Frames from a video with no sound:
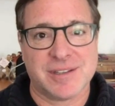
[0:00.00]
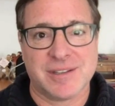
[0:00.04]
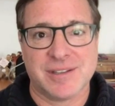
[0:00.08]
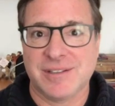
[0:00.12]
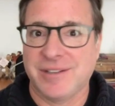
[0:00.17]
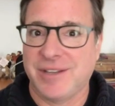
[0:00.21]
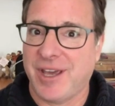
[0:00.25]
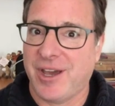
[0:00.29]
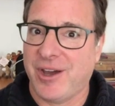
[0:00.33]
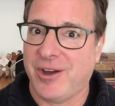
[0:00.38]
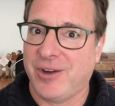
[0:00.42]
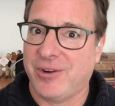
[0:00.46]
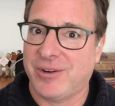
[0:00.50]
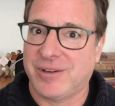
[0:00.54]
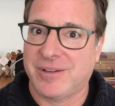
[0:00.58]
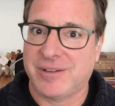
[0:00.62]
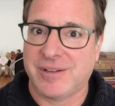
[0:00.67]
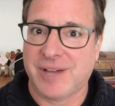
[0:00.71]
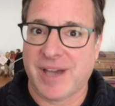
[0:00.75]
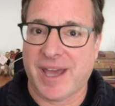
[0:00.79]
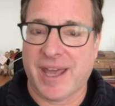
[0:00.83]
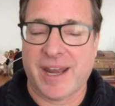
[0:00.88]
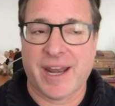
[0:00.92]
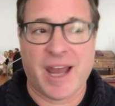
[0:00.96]
No.
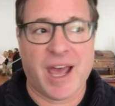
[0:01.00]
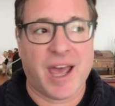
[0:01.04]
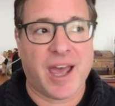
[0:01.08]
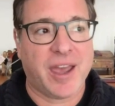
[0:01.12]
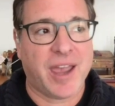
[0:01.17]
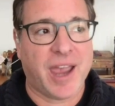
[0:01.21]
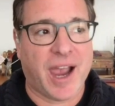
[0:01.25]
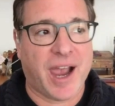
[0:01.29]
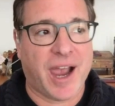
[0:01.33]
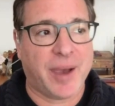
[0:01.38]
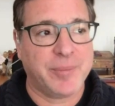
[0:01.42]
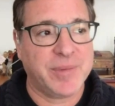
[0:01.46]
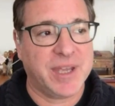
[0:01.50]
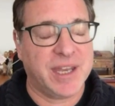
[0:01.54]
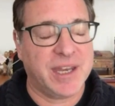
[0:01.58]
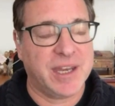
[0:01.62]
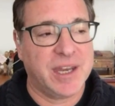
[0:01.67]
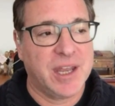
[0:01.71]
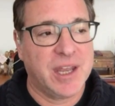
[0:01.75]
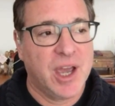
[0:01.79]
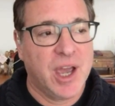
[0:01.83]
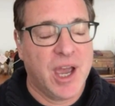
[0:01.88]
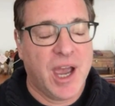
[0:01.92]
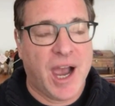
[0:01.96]
And I
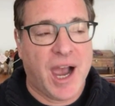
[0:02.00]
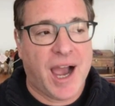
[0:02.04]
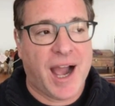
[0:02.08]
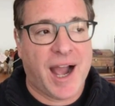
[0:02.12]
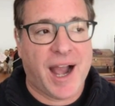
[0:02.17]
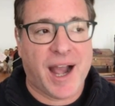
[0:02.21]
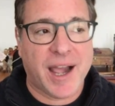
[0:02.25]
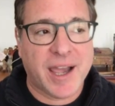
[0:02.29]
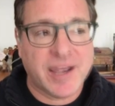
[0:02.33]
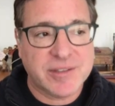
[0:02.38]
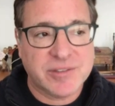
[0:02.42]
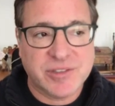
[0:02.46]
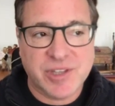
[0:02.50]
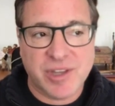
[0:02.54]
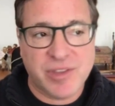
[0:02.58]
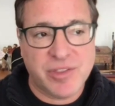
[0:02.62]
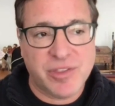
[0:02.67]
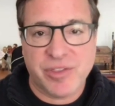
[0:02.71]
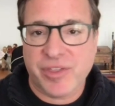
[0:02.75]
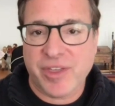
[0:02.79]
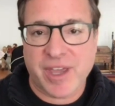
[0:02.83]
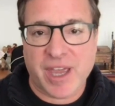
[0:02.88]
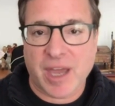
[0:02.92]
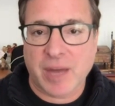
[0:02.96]
mean, I
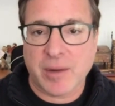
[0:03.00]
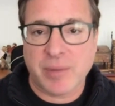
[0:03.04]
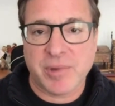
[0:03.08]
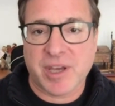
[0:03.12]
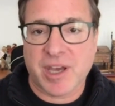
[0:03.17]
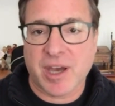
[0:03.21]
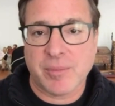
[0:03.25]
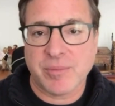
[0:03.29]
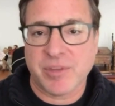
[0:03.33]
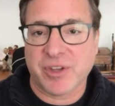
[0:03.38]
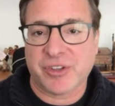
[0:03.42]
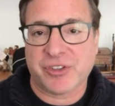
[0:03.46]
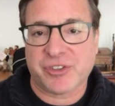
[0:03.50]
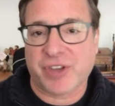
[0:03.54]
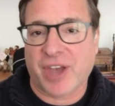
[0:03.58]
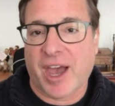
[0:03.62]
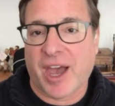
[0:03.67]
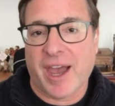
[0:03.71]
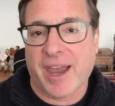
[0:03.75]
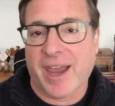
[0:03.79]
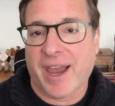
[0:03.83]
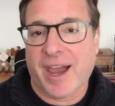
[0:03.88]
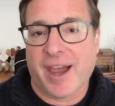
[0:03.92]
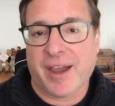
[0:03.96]
didn't think I'd become this
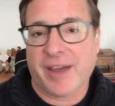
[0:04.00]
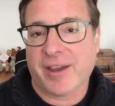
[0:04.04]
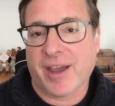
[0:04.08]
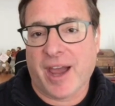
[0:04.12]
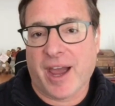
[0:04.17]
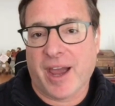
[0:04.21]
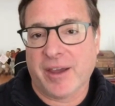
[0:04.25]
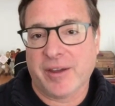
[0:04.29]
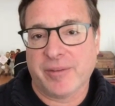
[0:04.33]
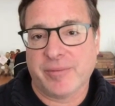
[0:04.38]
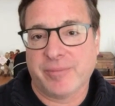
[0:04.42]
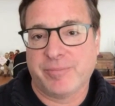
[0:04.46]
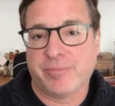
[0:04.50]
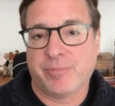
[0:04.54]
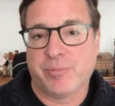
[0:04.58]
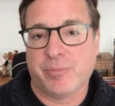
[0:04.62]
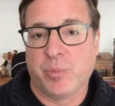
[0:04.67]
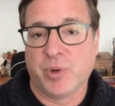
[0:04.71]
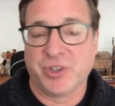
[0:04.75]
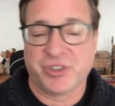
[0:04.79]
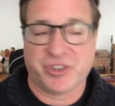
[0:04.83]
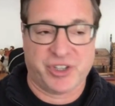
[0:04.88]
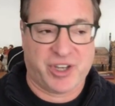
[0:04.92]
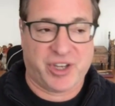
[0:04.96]
guy. I
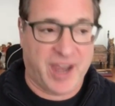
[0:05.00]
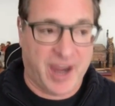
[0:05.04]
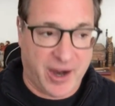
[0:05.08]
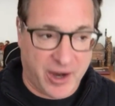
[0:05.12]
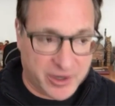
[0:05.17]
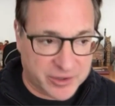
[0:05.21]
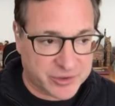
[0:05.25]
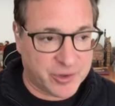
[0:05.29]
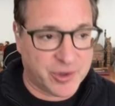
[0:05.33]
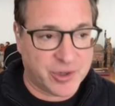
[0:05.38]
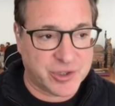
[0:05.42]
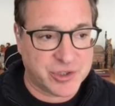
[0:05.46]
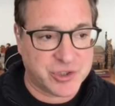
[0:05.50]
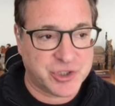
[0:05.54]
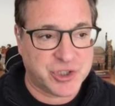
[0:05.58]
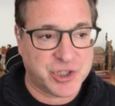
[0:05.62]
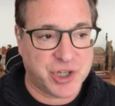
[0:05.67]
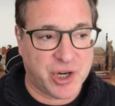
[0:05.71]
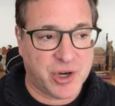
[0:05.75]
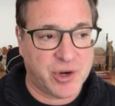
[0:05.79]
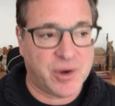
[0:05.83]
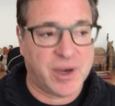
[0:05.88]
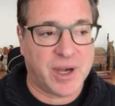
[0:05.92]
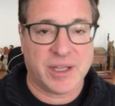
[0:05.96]
was a character on a
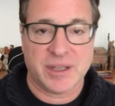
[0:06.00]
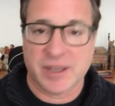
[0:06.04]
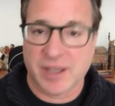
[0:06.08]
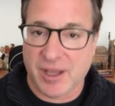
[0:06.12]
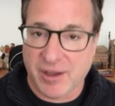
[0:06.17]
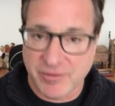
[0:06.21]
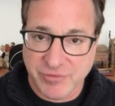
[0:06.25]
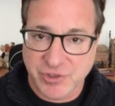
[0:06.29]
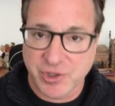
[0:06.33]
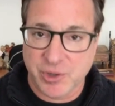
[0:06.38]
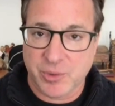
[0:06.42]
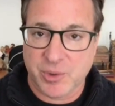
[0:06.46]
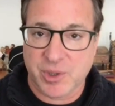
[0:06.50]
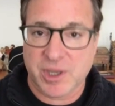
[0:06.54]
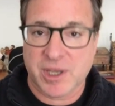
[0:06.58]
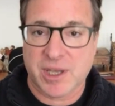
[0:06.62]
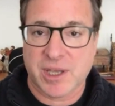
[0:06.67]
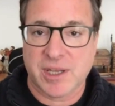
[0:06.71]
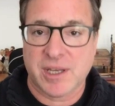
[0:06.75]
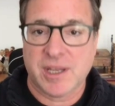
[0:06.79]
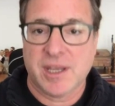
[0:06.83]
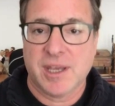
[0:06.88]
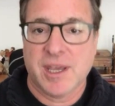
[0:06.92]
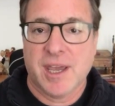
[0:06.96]
show. I loved doing
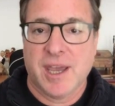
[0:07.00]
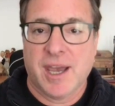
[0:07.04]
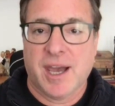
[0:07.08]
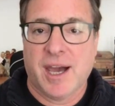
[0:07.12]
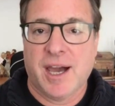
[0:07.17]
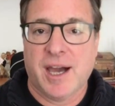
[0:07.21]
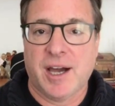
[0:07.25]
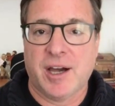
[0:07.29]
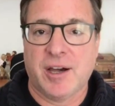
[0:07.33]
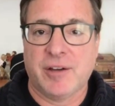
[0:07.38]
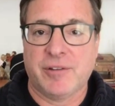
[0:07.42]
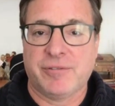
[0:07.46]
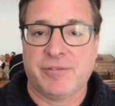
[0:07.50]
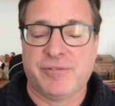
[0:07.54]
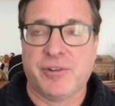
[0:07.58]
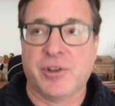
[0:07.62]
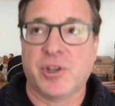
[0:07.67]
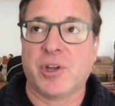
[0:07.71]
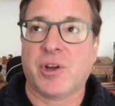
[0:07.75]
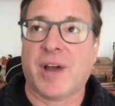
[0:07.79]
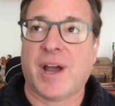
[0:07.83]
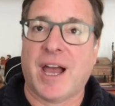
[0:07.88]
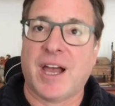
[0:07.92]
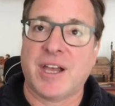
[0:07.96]
it.
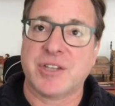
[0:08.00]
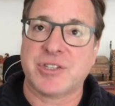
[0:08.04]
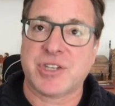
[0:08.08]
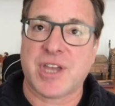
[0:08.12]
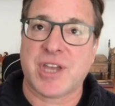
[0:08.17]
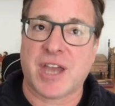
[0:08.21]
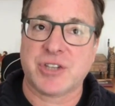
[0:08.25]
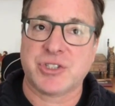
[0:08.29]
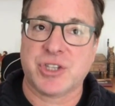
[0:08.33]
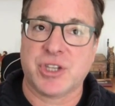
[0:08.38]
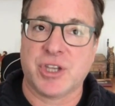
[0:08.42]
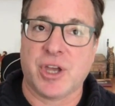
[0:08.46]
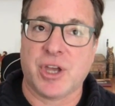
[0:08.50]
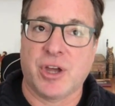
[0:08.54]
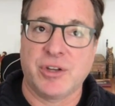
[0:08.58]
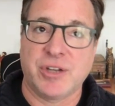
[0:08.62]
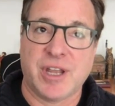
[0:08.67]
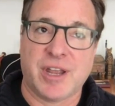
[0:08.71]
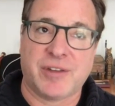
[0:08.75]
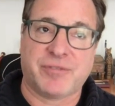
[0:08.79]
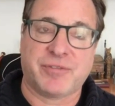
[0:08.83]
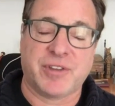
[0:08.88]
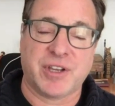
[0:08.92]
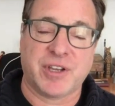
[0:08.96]
Fuller House, actually, on
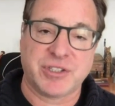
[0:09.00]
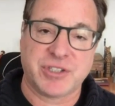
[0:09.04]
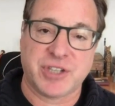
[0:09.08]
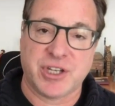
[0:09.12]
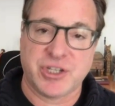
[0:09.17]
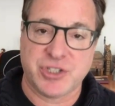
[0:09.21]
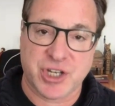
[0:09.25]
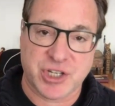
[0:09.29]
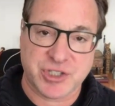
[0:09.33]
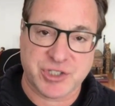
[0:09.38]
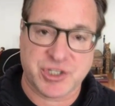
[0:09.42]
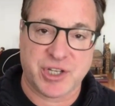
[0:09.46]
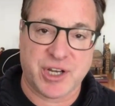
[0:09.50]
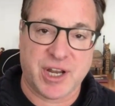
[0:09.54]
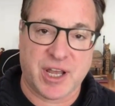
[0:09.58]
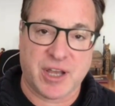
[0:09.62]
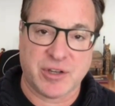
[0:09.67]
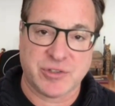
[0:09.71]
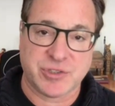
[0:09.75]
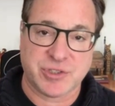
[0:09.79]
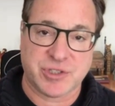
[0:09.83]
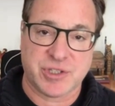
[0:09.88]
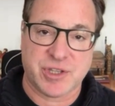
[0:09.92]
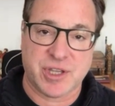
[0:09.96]
Netflix, they just
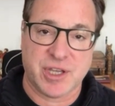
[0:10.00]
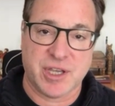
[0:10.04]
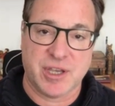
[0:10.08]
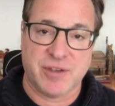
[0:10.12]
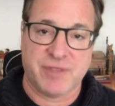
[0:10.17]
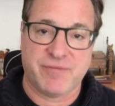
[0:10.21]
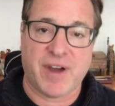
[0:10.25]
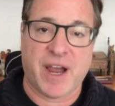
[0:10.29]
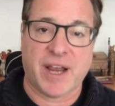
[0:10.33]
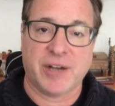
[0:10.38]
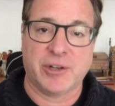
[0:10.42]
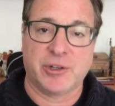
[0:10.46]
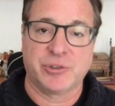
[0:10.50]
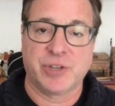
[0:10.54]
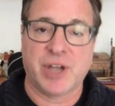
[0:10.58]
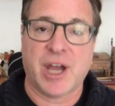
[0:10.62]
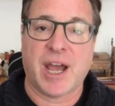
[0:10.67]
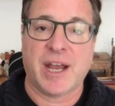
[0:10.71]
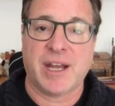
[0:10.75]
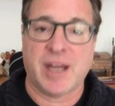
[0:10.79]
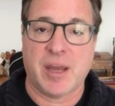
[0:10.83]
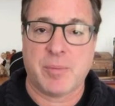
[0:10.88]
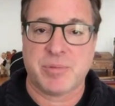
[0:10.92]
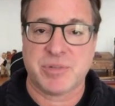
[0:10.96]
announced the final
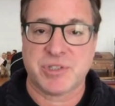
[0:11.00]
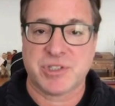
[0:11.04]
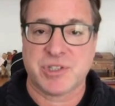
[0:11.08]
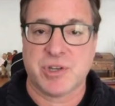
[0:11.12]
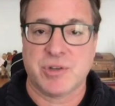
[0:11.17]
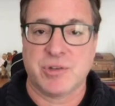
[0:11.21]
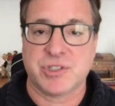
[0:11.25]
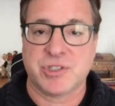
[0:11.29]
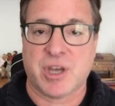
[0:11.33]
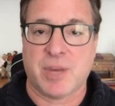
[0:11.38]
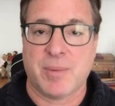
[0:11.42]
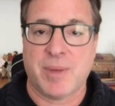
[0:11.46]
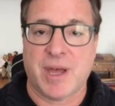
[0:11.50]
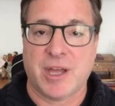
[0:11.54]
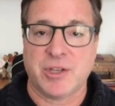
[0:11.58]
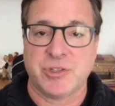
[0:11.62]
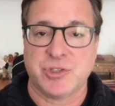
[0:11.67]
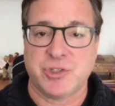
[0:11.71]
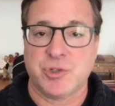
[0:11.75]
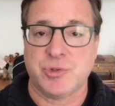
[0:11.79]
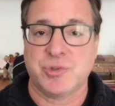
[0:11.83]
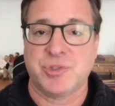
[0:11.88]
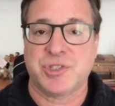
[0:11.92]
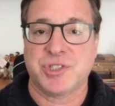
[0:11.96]
9 episodes come out
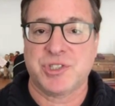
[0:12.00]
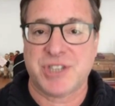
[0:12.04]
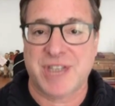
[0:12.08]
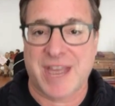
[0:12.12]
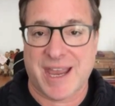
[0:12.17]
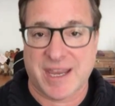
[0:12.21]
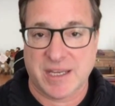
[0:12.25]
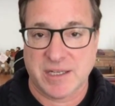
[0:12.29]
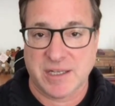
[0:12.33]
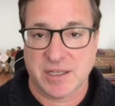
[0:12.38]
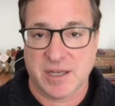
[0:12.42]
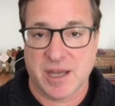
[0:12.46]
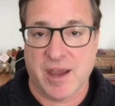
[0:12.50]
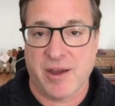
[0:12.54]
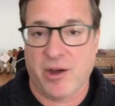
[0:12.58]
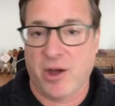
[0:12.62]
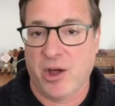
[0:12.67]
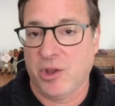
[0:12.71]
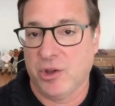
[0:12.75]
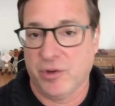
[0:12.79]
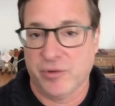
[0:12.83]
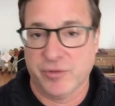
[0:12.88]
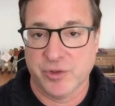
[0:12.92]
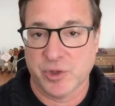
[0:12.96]
June 2nd
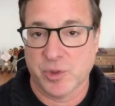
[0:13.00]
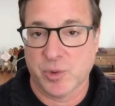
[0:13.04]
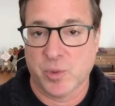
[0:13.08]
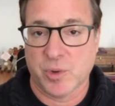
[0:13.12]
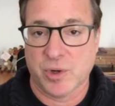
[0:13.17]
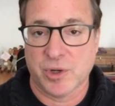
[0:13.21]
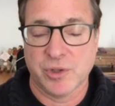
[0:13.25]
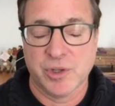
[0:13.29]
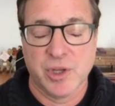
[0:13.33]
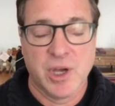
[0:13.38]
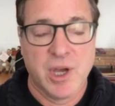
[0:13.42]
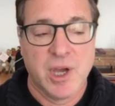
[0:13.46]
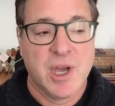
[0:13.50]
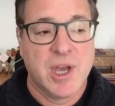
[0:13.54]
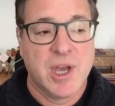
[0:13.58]
all over the world.